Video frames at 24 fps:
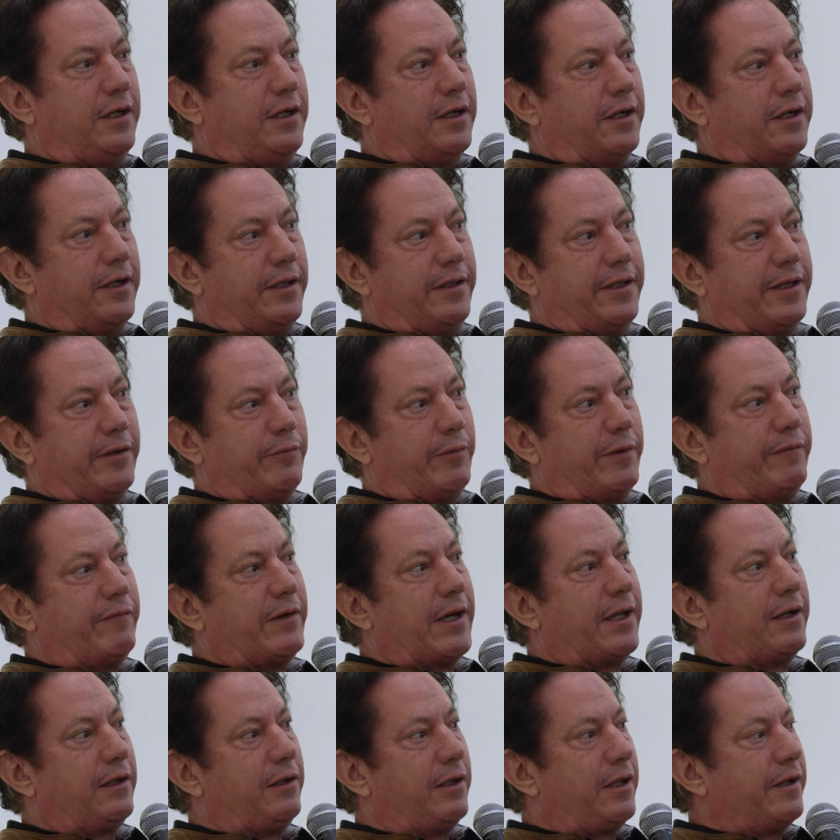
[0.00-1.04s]
I think we've
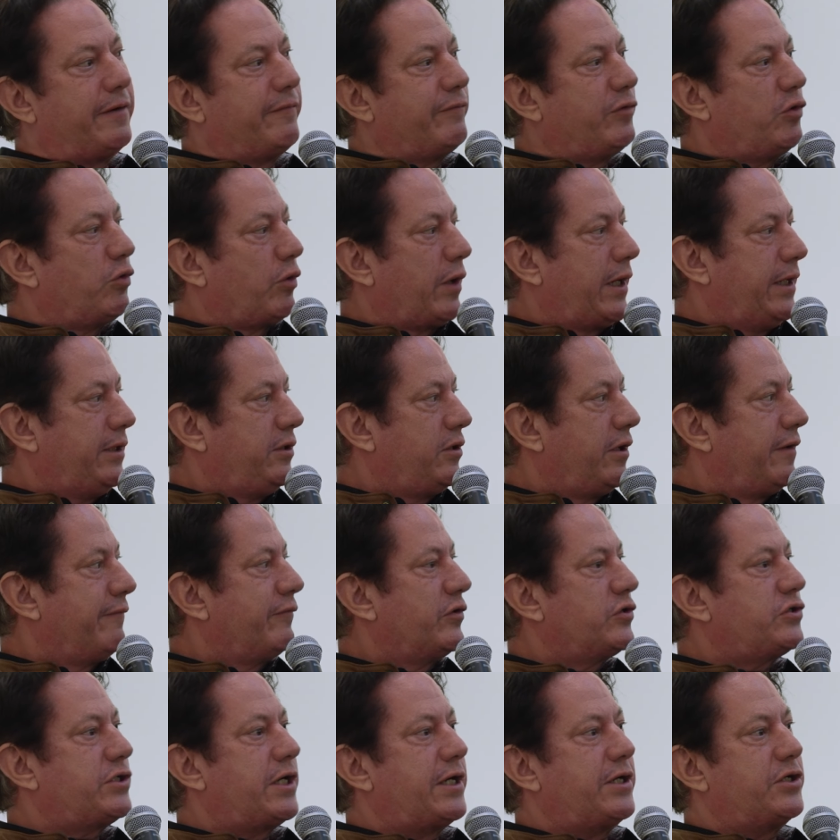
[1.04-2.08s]
had a lot of great
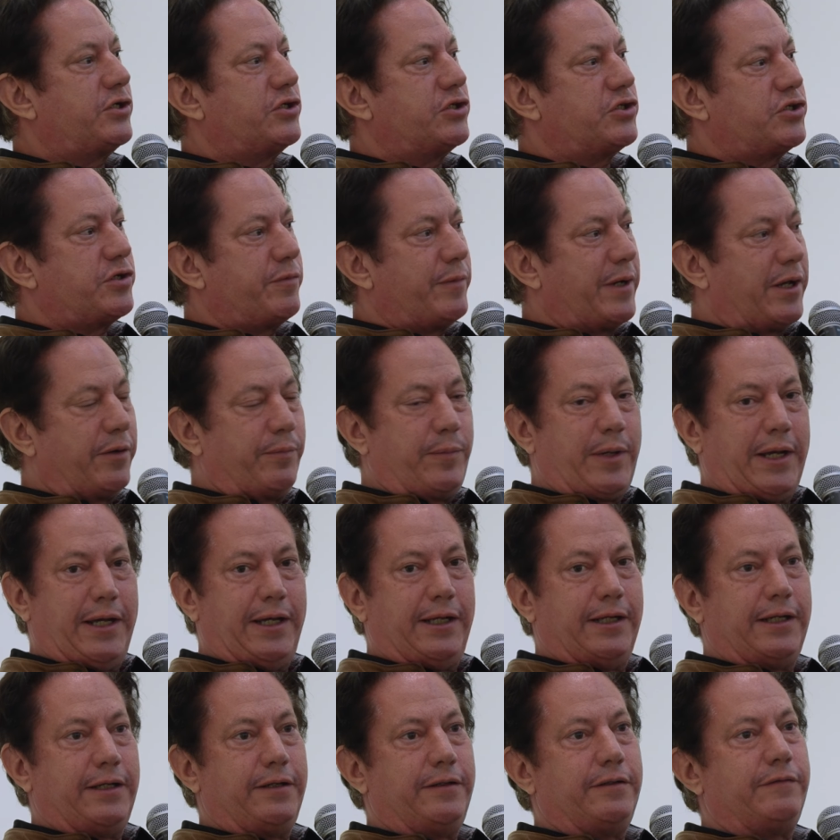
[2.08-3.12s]
conversations about
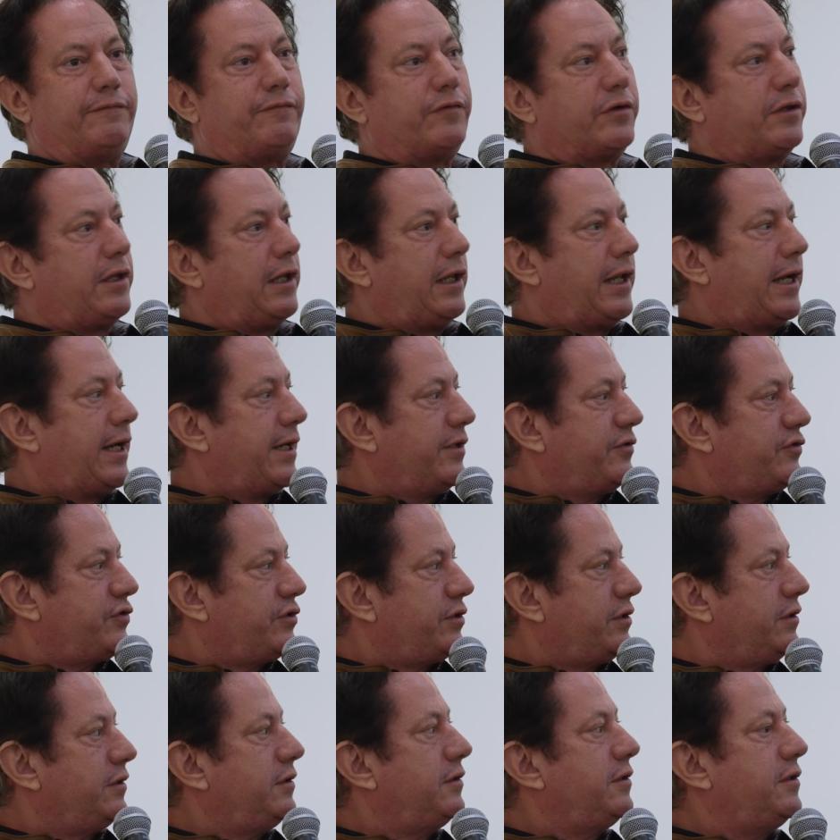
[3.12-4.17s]
painting for the
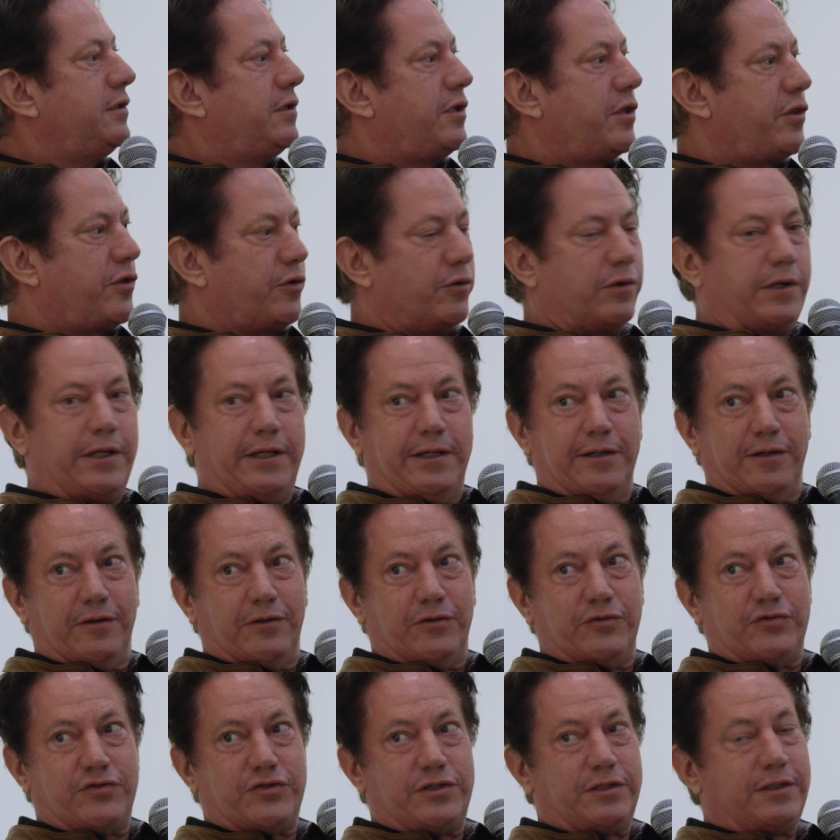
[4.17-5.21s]
last 30
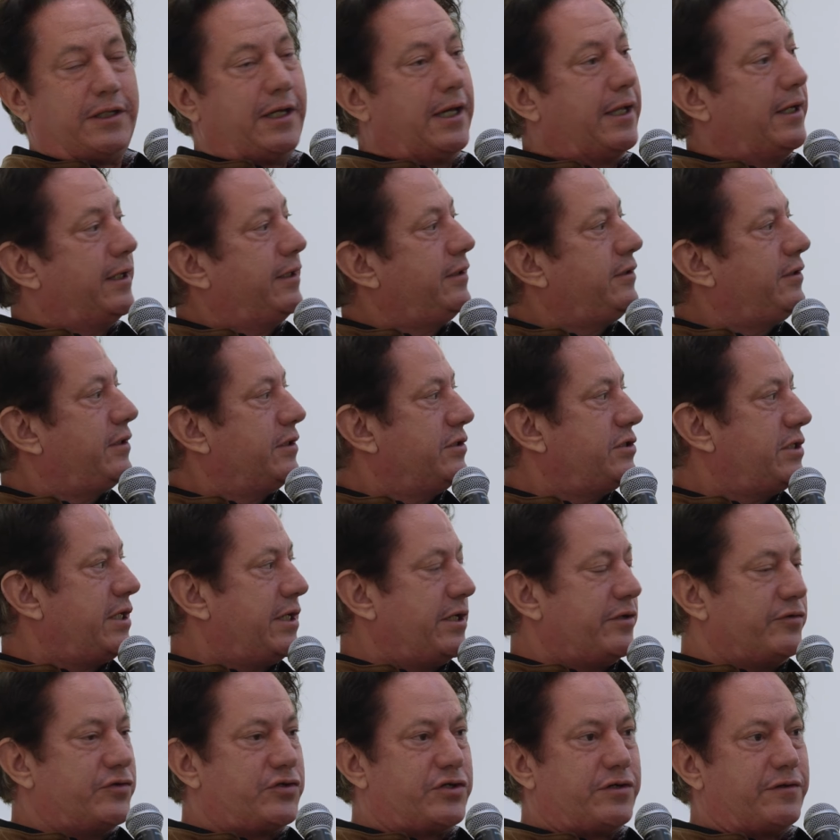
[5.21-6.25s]
years, and it
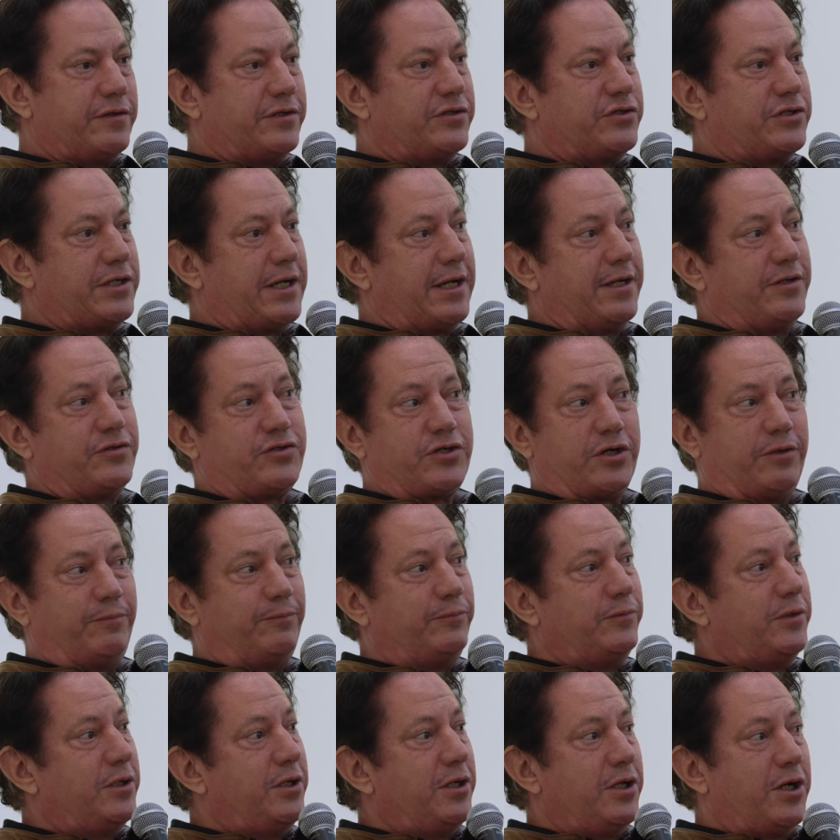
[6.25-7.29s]
continues to this day. So
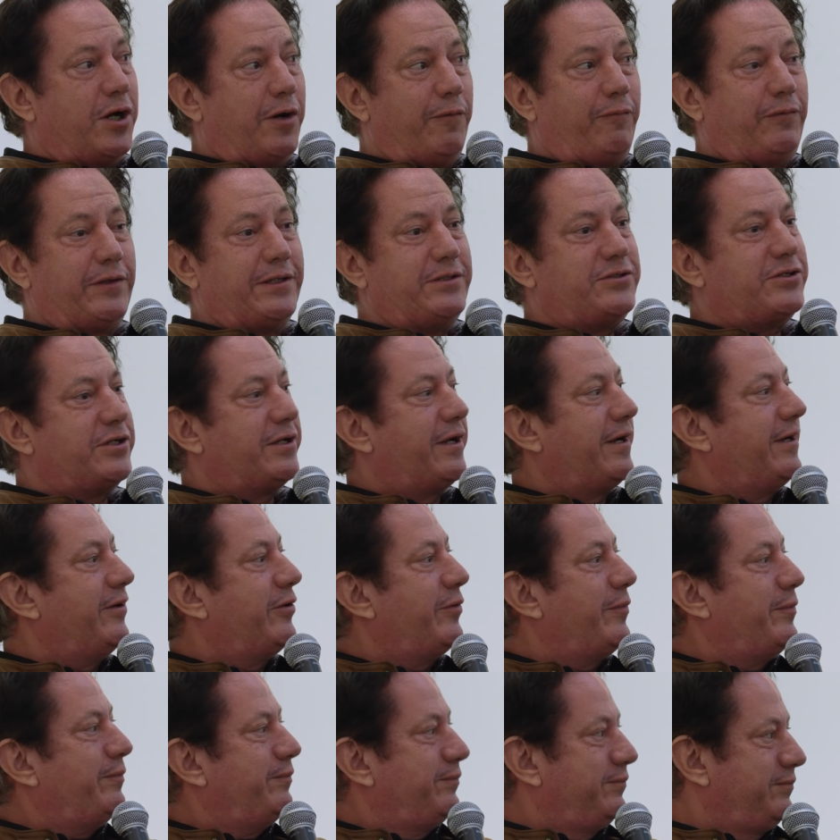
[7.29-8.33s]
hopefully tonight
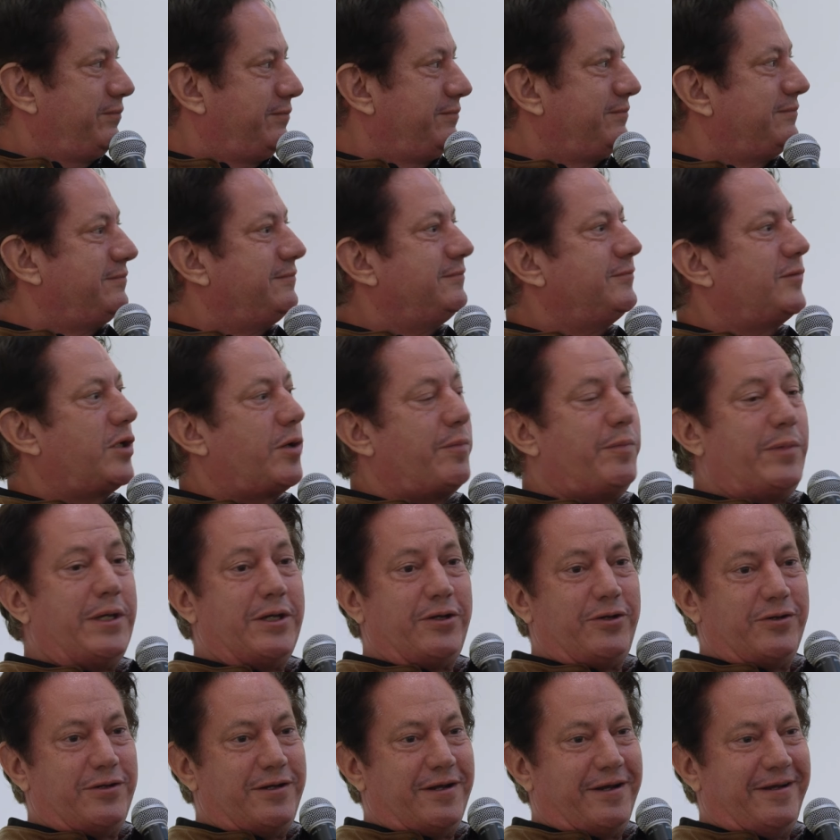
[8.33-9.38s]
will be a
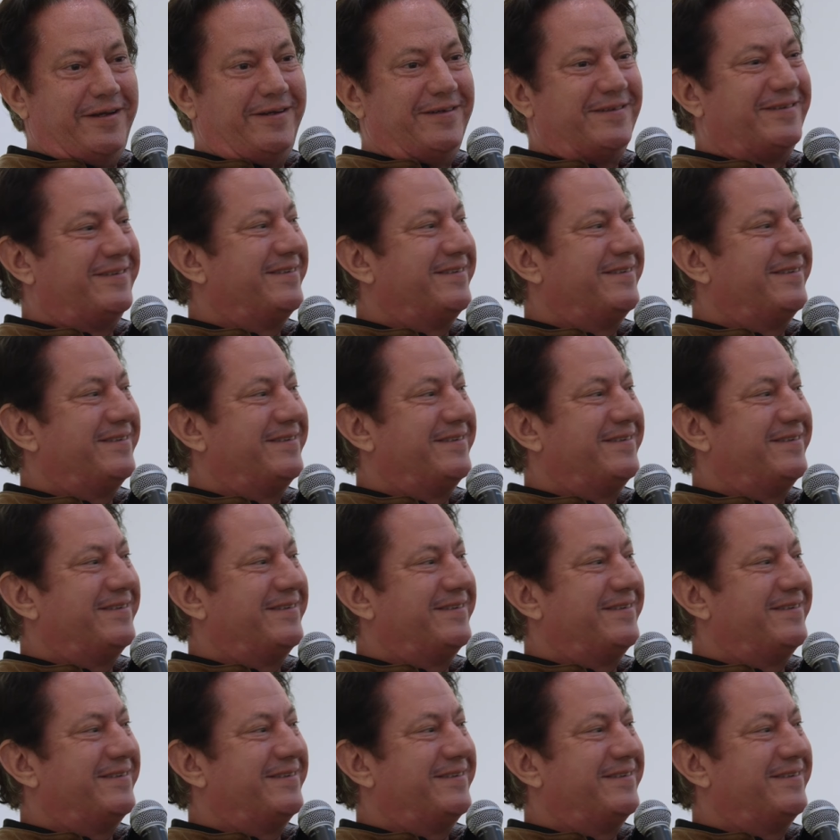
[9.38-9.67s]
good night.